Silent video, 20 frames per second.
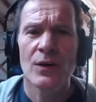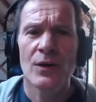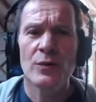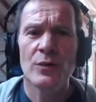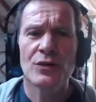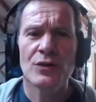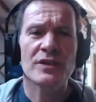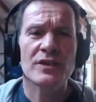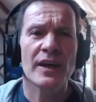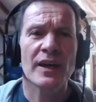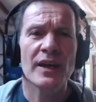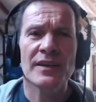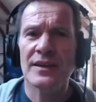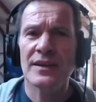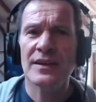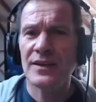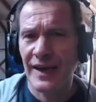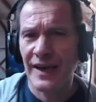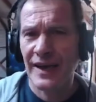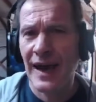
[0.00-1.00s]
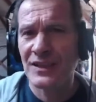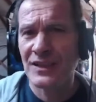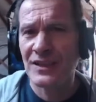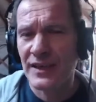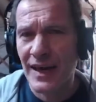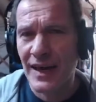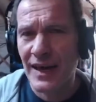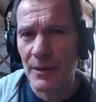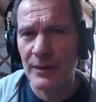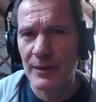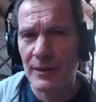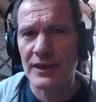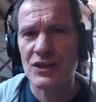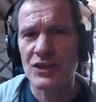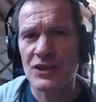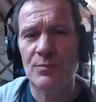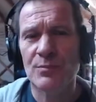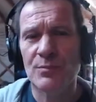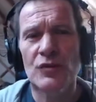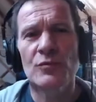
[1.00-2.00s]
Would you say there's the
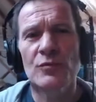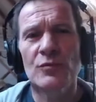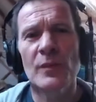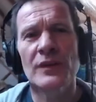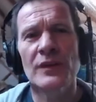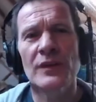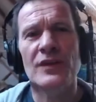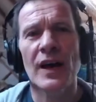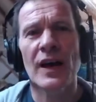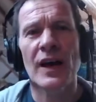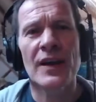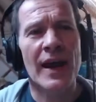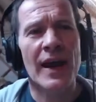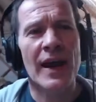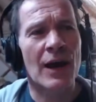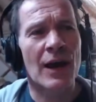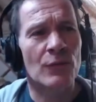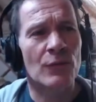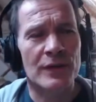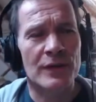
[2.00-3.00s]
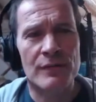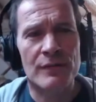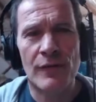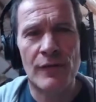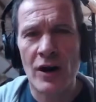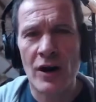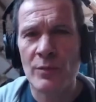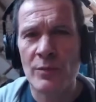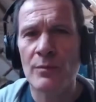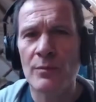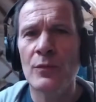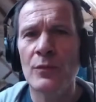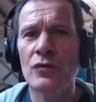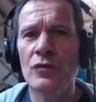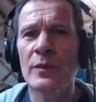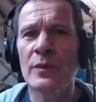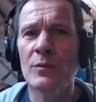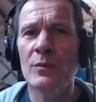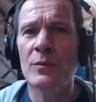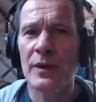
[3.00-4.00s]
anti-capitalist movement and now the environment
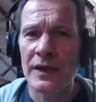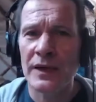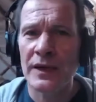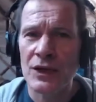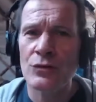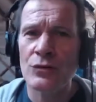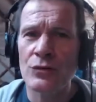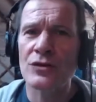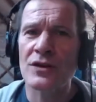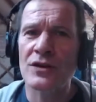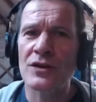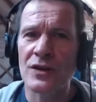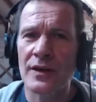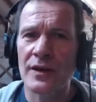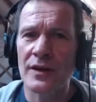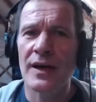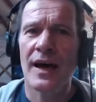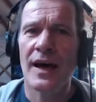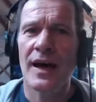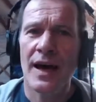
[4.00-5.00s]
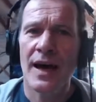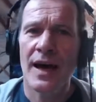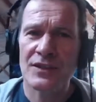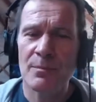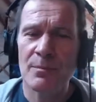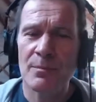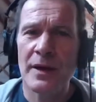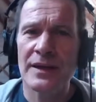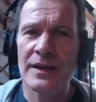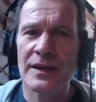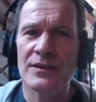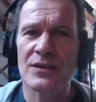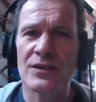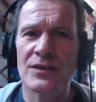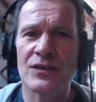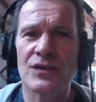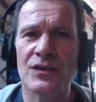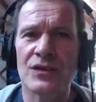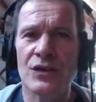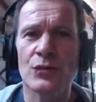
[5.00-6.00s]
movement being used as a
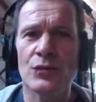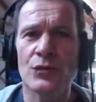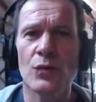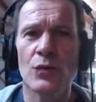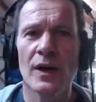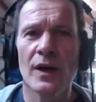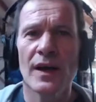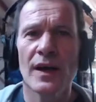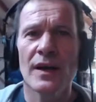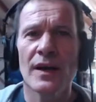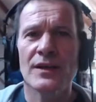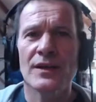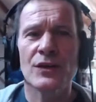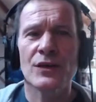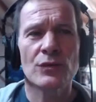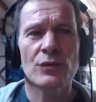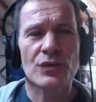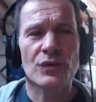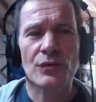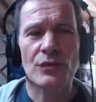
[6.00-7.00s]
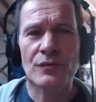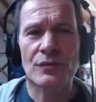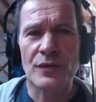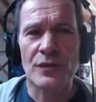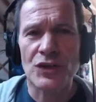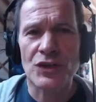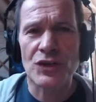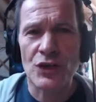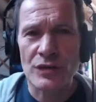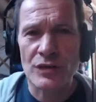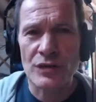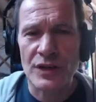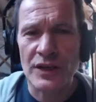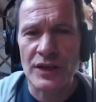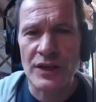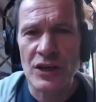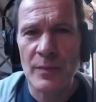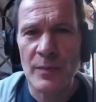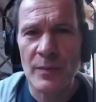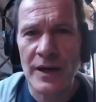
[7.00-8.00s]
means to sort of reduce the
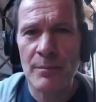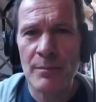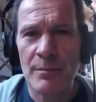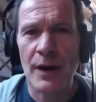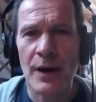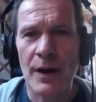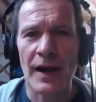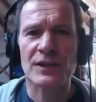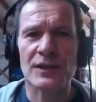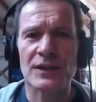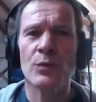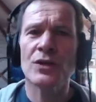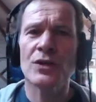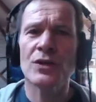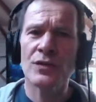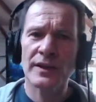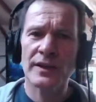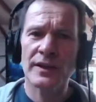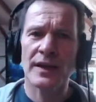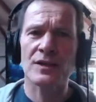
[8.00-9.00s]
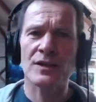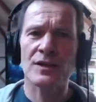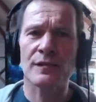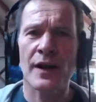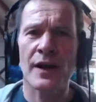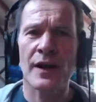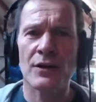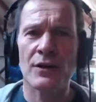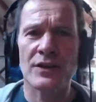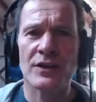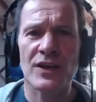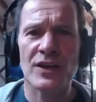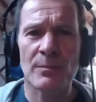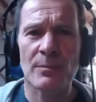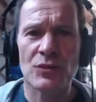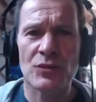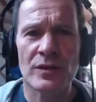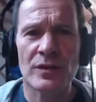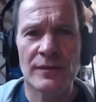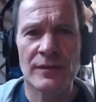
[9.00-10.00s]
human impact? Would you think that's a fair
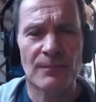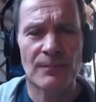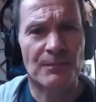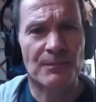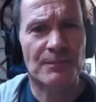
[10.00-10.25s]
assumption?